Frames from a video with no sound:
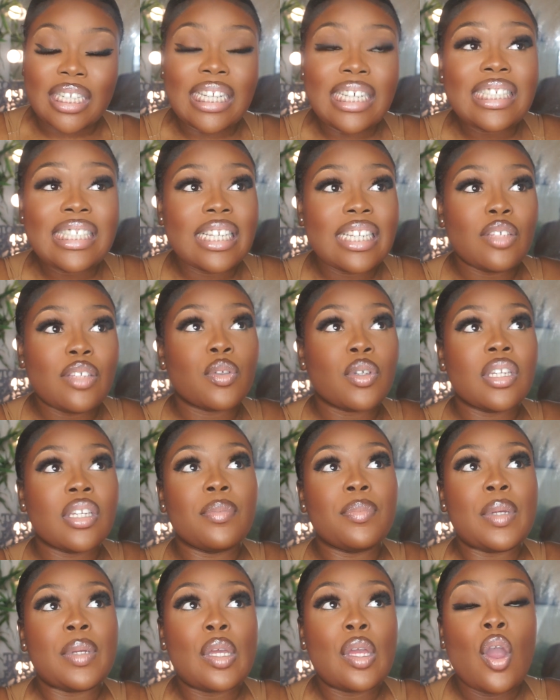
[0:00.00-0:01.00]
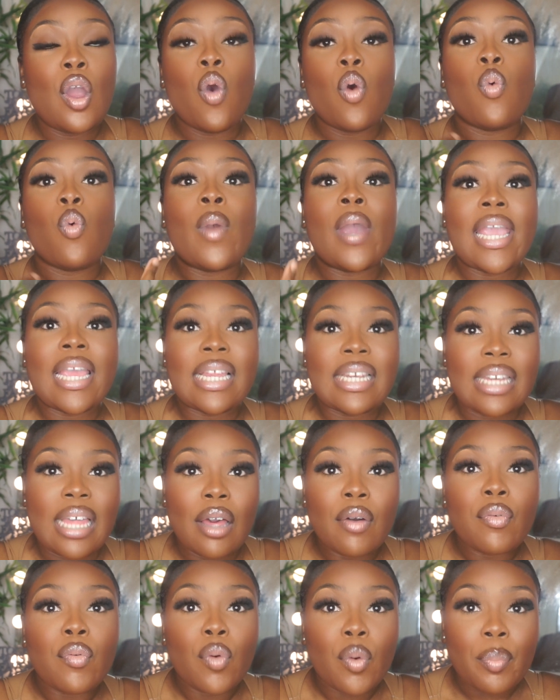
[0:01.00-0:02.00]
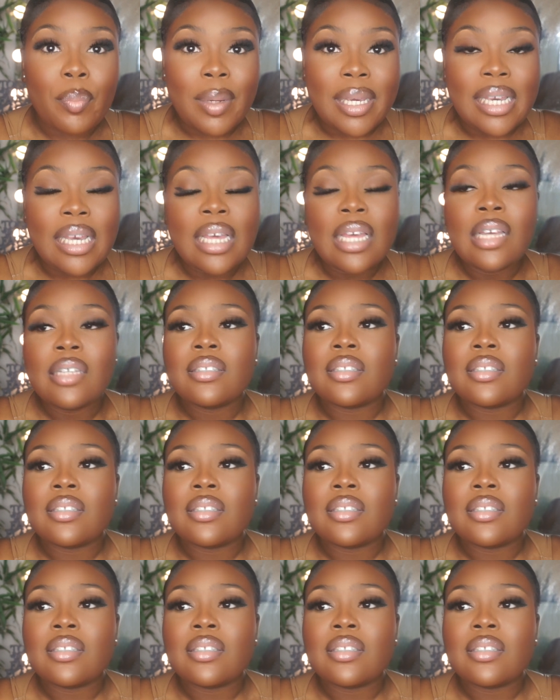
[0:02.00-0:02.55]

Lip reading: He said he's gonna be waiting there for me,